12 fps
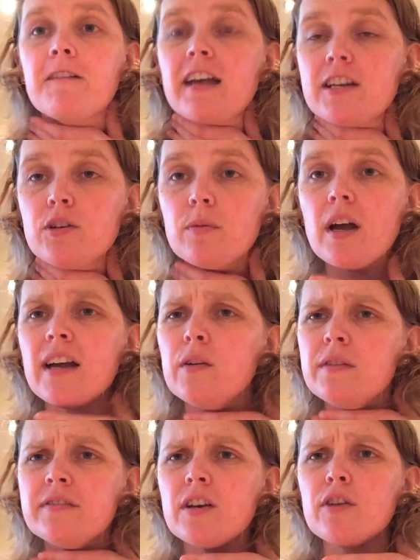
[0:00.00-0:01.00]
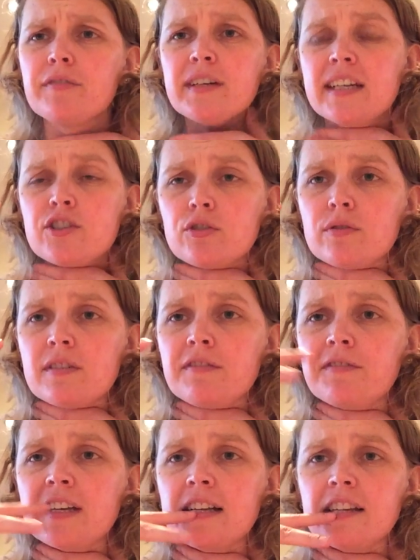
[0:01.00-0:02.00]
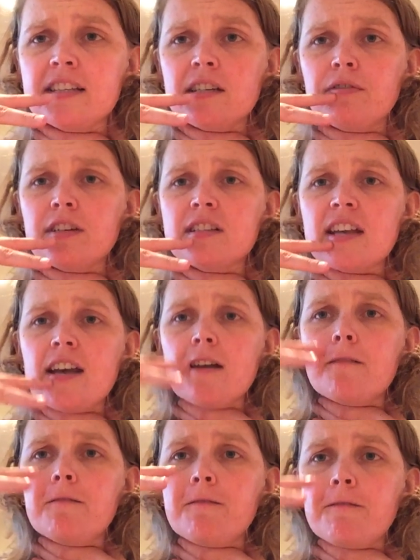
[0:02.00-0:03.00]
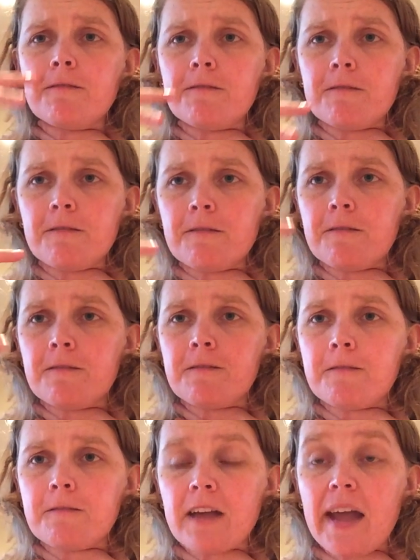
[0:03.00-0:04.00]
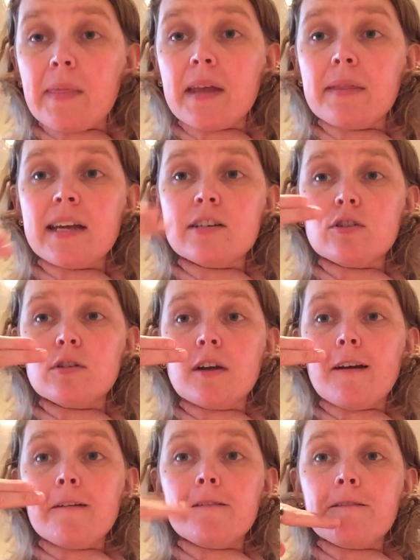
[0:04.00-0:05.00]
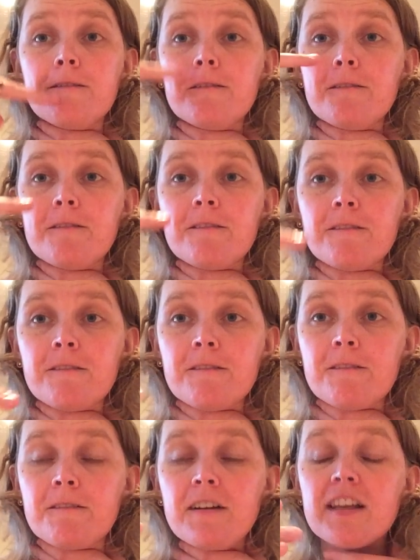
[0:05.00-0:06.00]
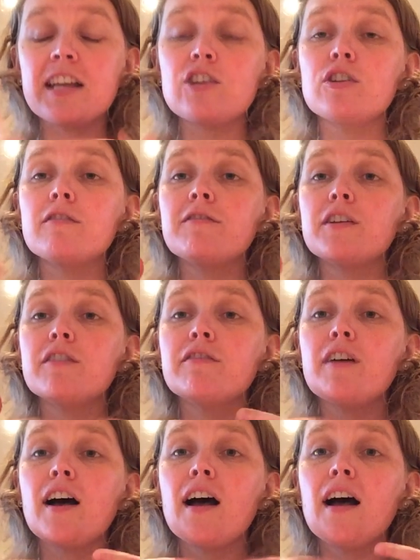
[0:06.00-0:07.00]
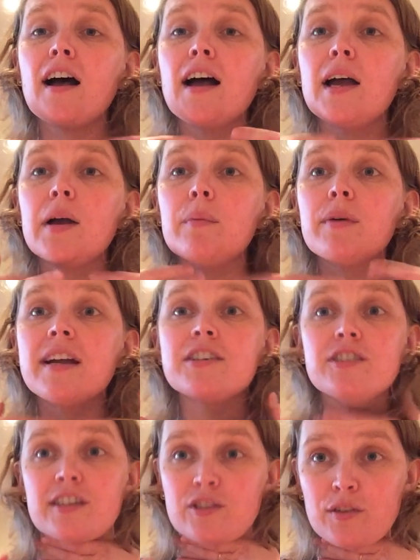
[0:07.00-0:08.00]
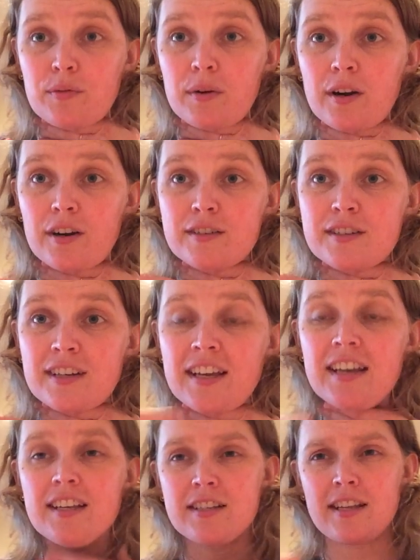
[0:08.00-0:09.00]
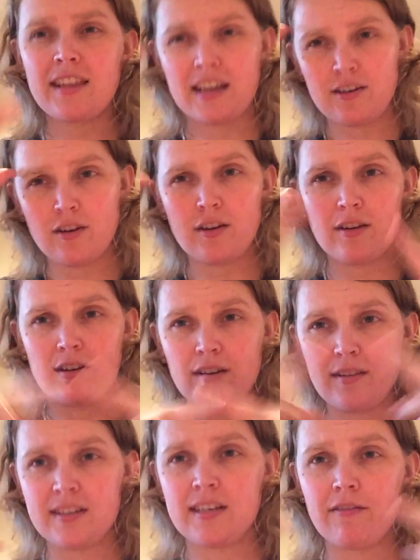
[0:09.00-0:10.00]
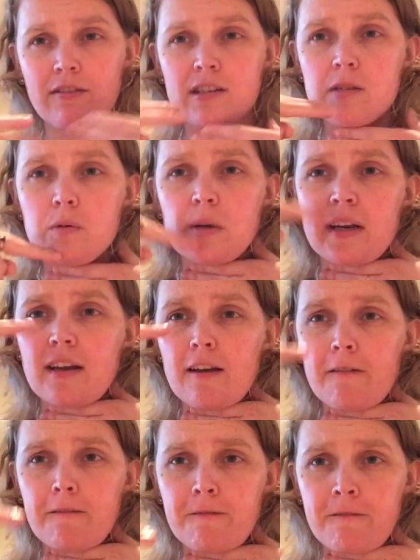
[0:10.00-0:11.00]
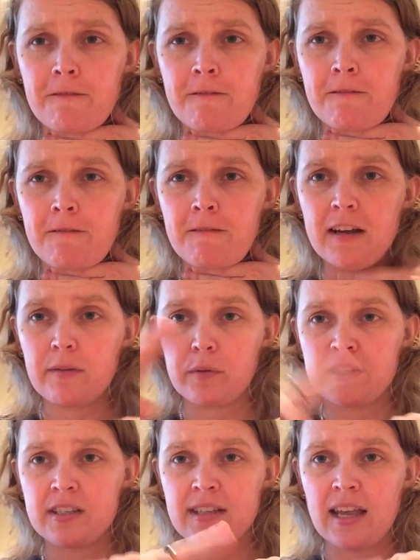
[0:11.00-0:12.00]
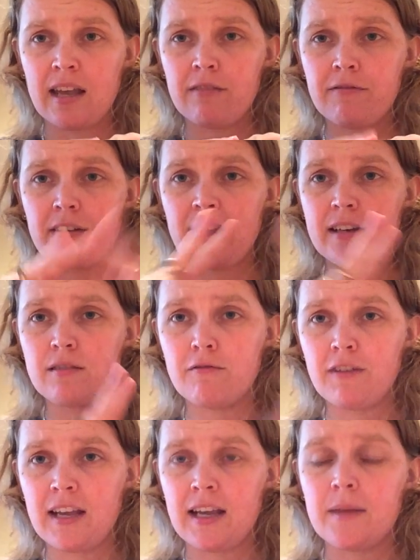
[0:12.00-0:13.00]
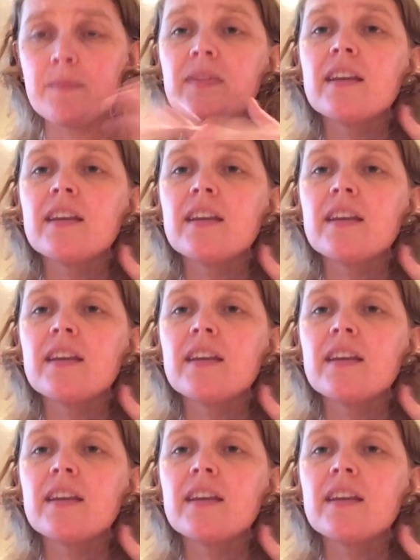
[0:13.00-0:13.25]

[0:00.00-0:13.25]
and I often get children to feel the difference. V, and then they do, and you can feel the vibration in your throat, so they know the difference between, which is F, and V.